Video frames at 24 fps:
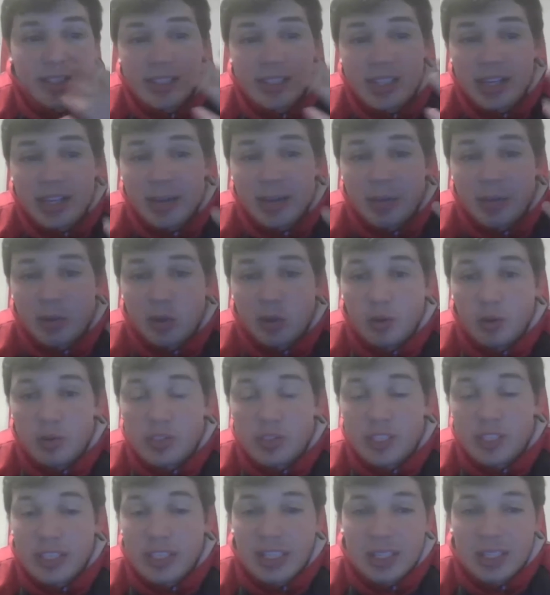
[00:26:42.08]
this team
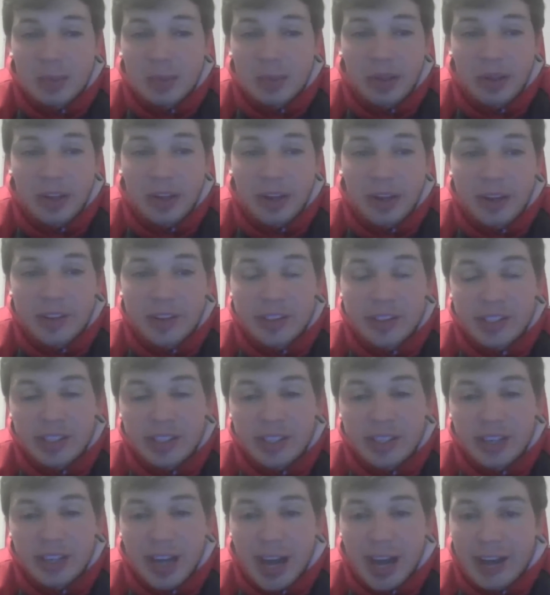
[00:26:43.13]
losing in these players,
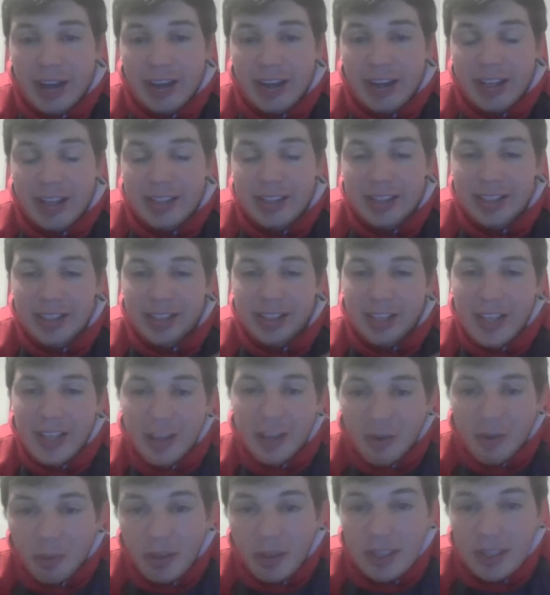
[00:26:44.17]
and how do you guys think they
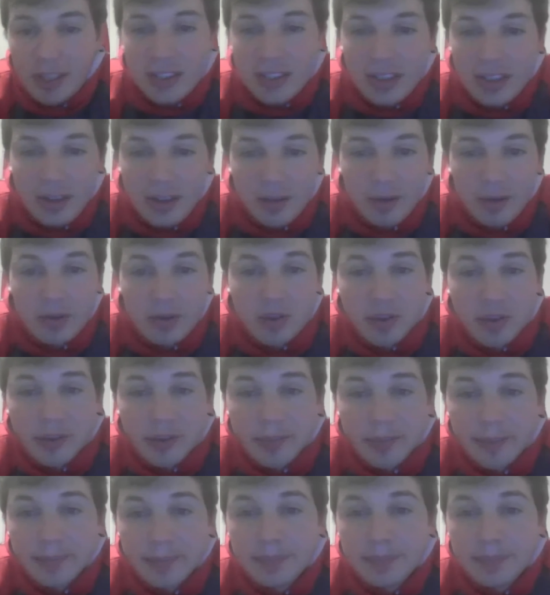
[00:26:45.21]
can replace it in the future?